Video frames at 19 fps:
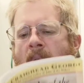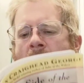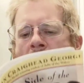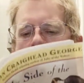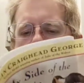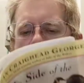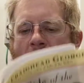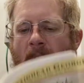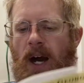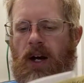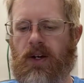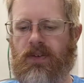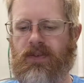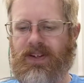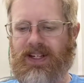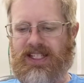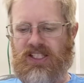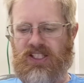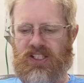We
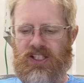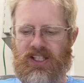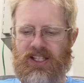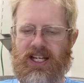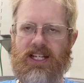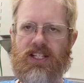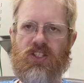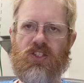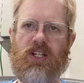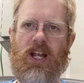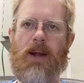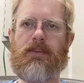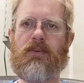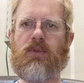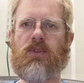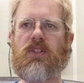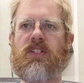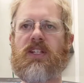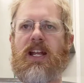finished the last
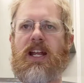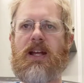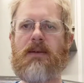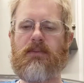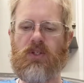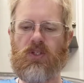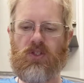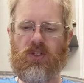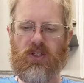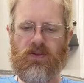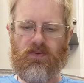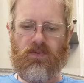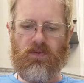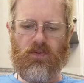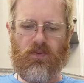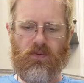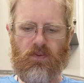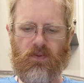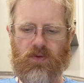chapter. Sam had just
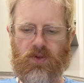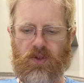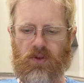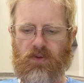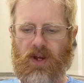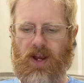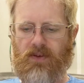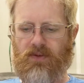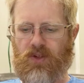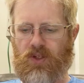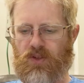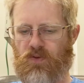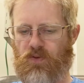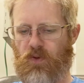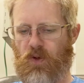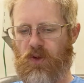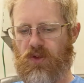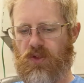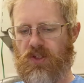survived his
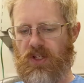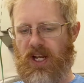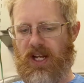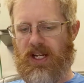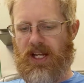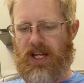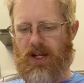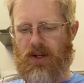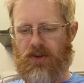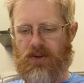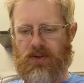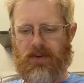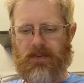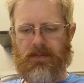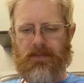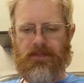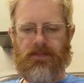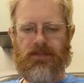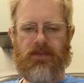first night out
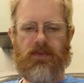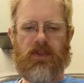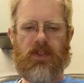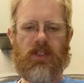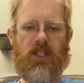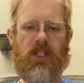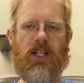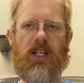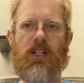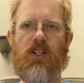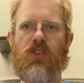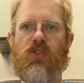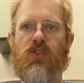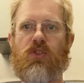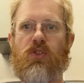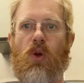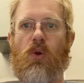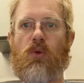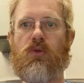in a
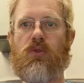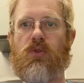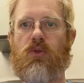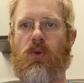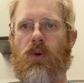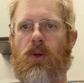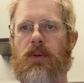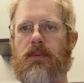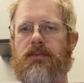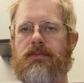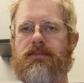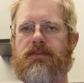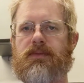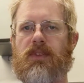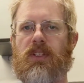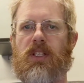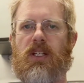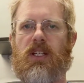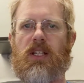snowstorm,
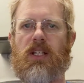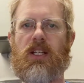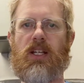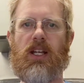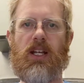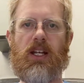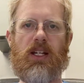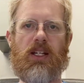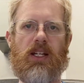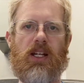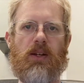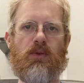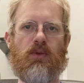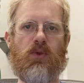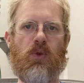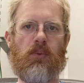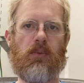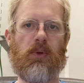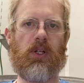and I was
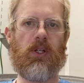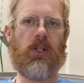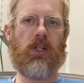doing pretty